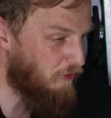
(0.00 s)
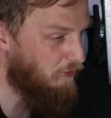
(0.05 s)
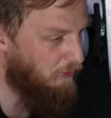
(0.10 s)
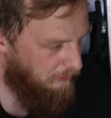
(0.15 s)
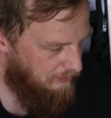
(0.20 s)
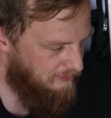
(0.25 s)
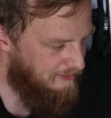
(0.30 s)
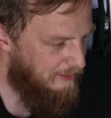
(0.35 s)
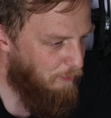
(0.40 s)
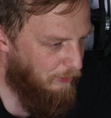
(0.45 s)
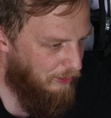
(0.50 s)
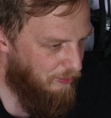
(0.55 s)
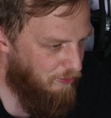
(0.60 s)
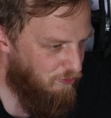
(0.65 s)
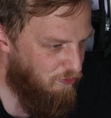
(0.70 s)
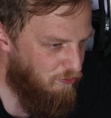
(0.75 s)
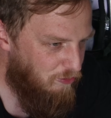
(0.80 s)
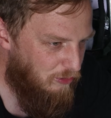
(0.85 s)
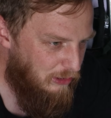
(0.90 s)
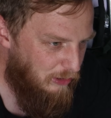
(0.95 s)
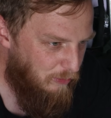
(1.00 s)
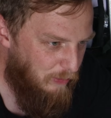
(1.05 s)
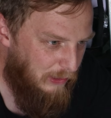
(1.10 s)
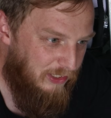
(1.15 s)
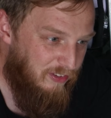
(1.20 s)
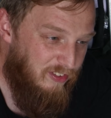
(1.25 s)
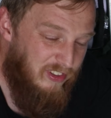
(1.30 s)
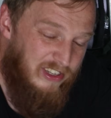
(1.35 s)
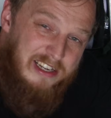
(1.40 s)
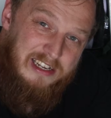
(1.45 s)
as long as they're one of the stronger
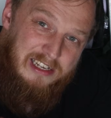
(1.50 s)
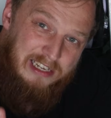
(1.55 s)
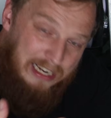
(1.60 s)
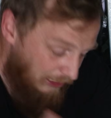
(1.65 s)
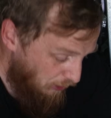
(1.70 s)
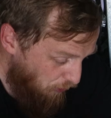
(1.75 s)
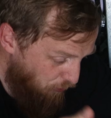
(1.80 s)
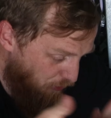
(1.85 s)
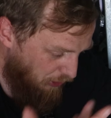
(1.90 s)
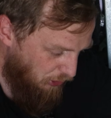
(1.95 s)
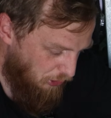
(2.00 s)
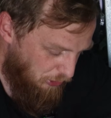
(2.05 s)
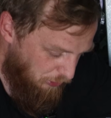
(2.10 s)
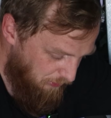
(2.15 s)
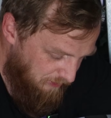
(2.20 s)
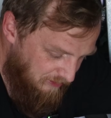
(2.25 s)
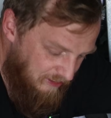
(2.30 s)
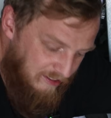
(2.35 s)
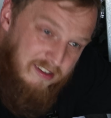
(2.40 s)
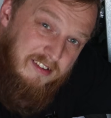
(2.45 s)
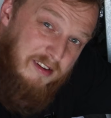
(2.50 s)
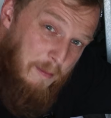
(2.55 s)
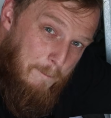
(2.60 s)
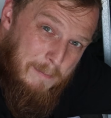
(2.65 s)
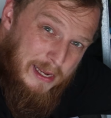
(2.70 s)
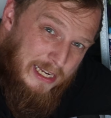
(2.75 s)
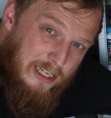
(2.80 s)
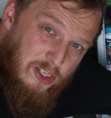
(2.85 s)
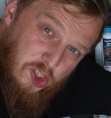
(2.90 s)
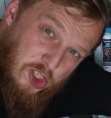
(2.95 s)
ones, and you could use this as a
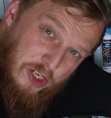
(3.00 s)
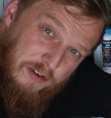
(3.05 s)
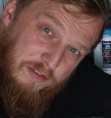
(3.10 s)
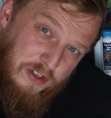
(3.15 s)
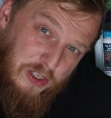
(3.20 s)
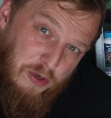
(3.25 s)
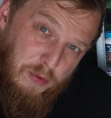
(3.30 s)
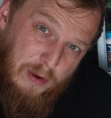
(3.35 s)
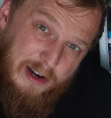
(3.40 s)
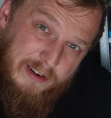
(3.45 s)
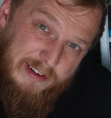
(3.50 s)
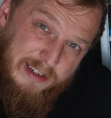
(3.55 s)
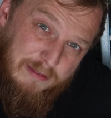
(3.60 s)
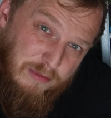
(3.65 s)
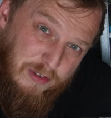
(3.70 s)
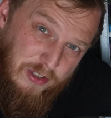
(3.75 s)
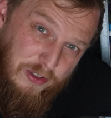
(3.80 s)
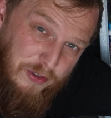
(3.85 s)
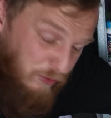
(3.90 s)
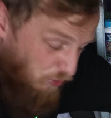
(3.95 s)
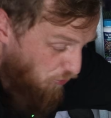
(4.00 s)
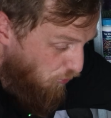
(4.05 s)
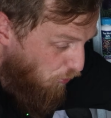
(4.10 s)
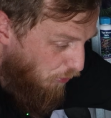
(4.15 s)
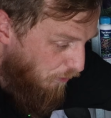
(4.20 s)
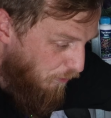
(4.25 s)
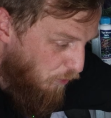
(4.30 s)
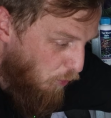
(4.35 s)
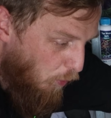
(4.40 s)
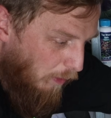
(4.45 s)
makeshift aquarium to
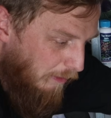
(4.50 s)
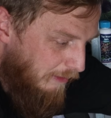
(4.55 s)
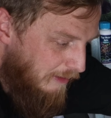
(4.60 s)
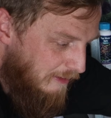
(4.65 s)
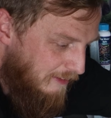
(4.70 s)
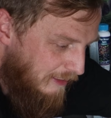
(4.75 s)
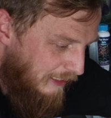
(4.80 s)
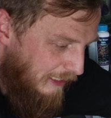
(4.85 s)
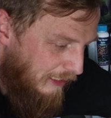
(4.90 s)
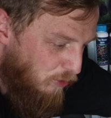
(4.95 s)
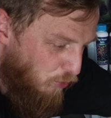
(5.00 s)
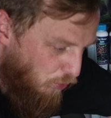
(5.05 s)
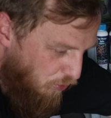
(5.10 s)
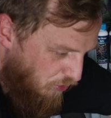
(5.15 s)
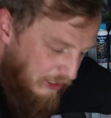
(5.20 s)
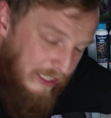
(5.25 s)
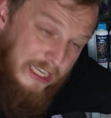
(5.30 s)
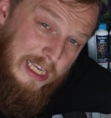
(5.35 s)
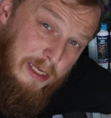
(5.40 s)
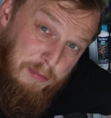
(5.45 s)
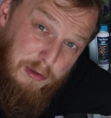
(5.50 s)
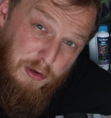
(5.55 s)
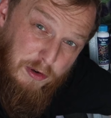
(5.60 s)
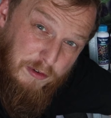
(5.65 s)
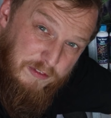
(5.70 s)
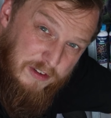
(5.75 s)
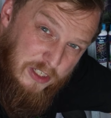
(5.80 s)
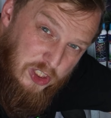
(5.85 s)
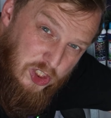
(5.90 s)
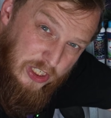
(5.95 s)
sort of quarantine or to keep your
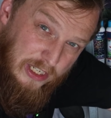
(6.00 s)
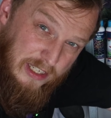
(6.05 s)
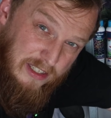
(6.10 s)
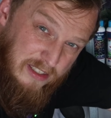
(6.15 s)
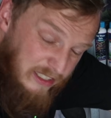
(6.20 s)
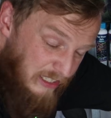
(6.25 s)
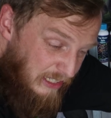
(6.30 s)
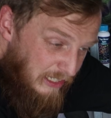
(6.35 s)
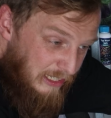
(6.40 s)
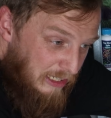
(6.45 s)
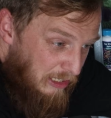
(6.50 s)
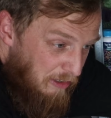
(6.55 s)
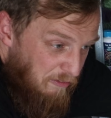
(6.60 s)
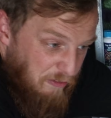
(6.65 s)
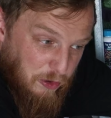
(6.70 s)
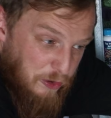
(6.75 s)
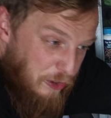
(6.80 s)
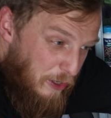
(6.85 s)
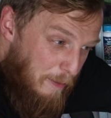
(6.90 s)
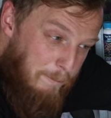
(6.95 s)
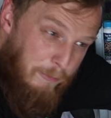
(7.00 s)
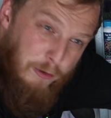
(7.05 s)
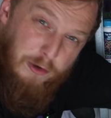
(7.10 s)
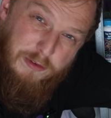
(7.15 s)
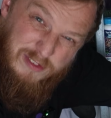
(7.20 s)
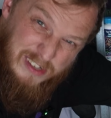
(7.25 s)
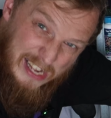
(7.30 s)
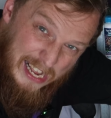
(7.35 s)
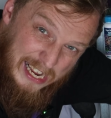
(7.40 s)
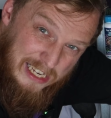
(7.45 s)
fish in for a number
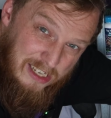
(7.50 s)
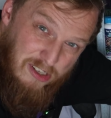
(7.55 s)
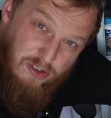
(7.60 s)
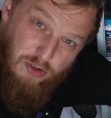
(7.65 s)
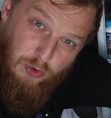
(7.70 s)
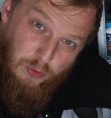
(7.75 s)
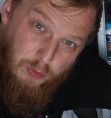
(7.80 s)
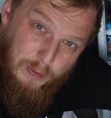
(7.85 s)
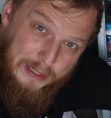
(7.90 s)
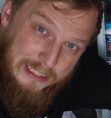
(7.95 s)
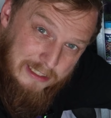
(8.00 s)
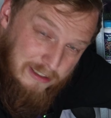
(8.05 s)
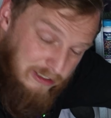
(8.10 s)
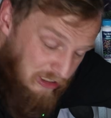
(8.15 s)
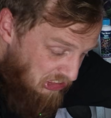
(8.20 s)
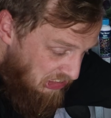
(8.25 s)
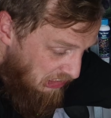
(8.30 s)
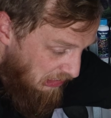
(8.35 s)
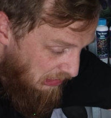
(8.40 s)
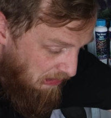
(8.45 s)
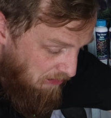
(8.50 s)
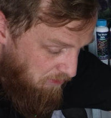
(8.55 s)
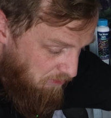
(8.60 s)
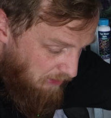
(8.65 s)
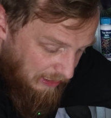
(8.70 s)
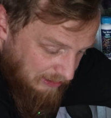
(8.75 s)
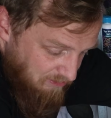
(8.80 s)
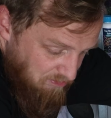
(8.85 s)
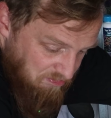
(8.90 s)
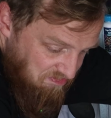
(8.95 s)
of days or weeks,
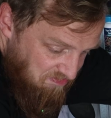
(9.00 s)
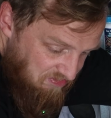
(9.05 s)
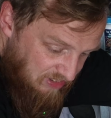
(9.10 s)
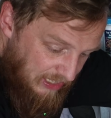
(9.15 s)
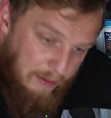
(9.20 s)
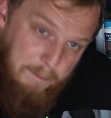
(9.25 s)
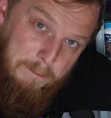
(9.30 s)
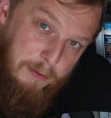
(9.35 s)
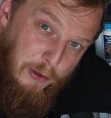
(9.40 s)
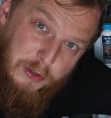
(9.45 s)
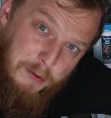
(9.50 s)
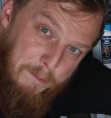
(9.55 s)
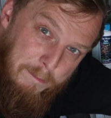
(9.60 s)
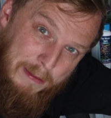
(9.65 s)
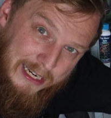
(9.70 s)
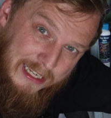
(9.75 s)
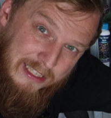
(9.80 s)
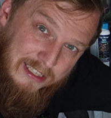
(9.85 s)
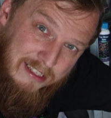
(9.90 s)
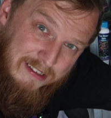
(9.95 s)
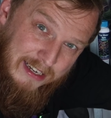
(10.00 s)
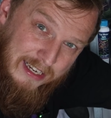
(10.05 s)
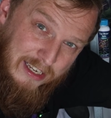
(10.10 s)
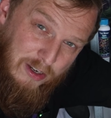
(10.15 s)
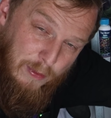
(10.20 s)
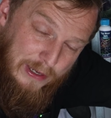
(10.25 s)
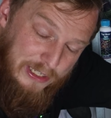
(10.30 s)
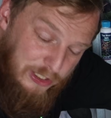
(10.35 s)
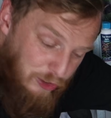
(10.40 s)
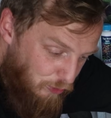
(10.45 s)
and then put them back in the
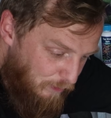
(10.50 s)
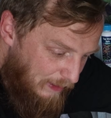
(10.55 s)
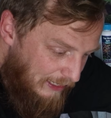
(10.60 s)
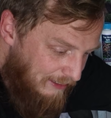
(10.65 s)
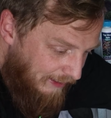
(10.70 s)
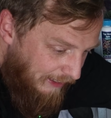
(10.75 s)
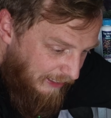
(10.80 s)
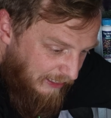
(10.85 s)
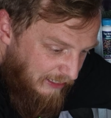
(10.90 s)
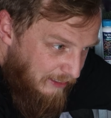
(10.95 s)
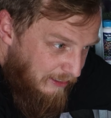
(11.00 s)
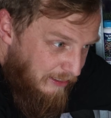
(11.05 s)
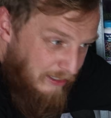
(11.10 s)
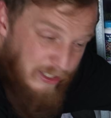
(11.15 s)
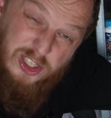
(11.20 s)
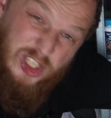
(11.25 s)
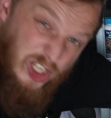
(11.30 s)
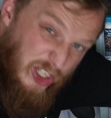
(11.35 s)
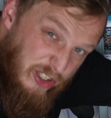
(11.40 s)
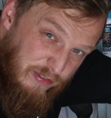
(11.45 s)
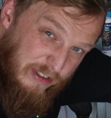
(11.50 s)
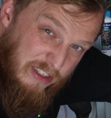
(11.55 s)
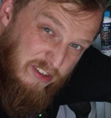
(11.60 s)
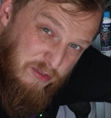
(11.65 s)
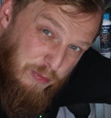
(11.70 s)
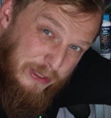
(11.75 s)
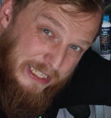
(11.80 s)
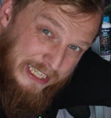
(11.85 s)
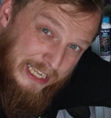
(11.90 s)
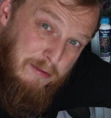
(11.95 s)
tank when you're ready. The only
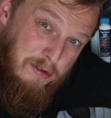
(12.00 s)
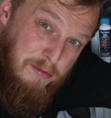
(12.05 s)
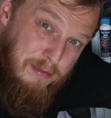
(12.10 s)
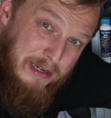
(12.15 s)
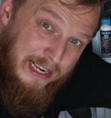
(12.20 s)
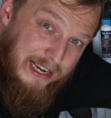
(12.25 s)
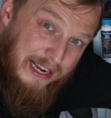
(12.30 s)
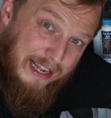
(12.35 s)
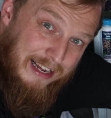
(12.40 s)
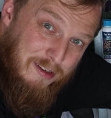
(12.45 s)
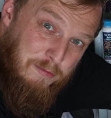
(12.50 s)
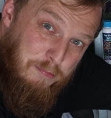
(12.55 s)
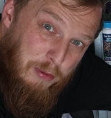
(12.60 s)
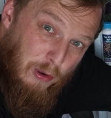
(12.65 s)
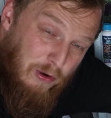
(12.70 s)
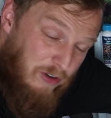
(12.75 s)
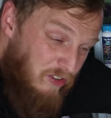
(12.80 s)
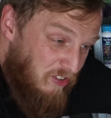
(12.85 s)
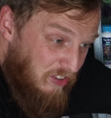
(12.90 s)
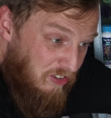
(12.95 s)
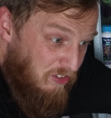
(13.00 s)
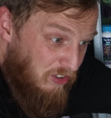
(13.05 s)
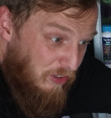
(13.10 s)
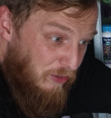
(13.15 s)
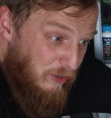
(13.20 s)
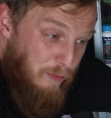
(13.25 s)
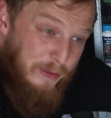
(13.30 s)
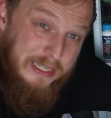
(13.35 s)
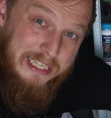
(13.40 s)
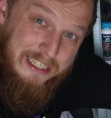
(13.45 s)
reason we keep them in a glass box is so
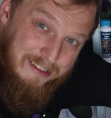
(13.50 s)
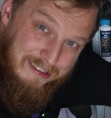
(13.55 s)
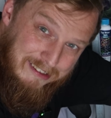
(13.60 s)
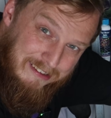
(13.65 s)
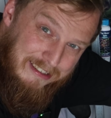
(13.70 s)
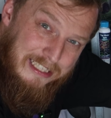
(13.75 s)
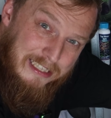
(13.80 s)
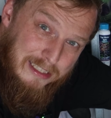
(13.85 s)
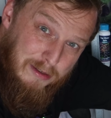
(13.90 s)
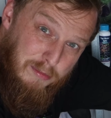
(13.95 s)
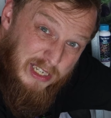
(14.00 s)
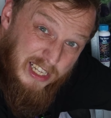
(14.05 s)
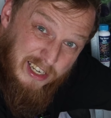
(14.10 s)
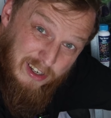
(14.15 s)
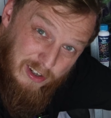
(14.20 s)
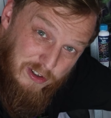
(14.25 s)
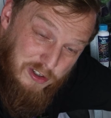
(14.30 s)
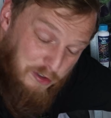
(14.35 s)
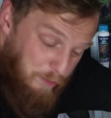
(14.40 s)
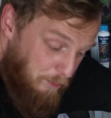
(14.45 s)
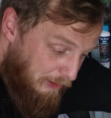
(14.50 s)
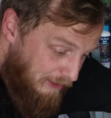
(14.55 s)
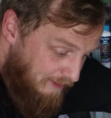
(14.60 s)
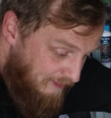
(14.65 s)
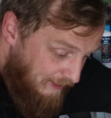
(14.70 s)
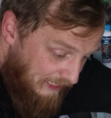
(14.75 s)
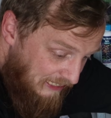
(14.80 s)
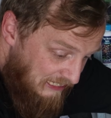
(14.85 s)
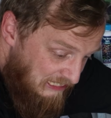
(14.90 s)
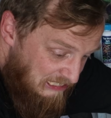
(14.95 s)
that we can see them and it looks
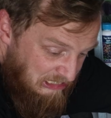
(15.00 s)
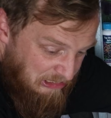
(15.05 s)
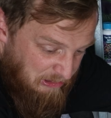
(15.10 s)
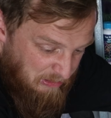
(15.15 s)
pretty.